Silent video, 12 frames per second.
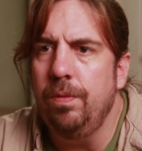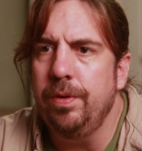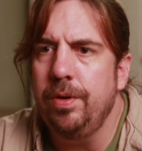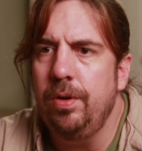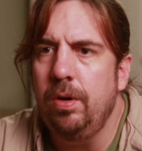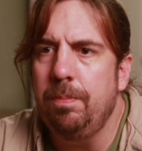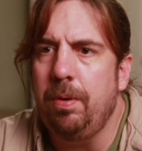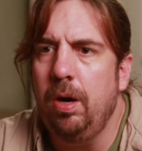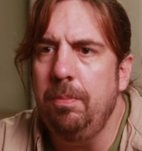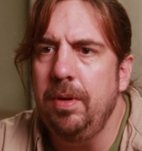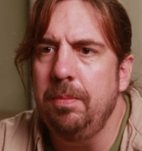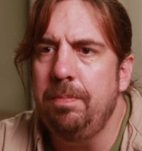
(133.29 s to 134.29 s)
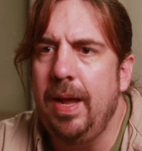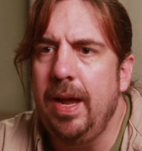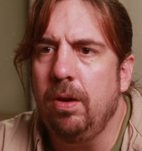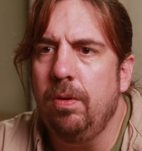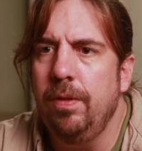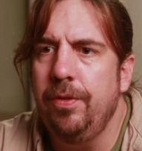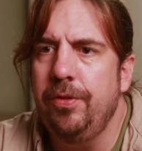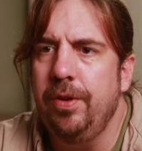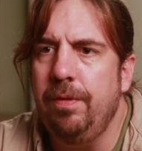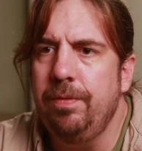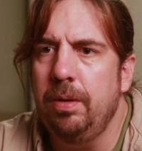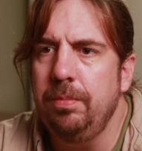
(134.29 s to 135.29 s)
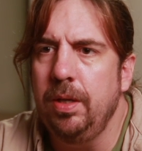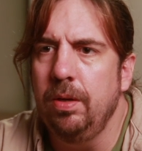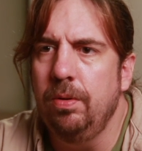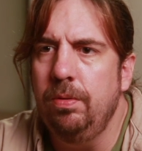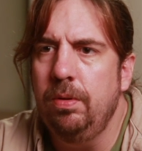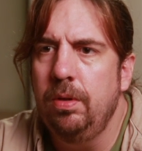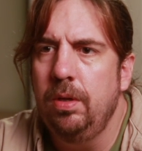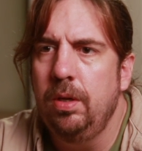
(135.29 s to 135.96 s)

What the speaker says: over to her apartment, pack all the stuff up, you know.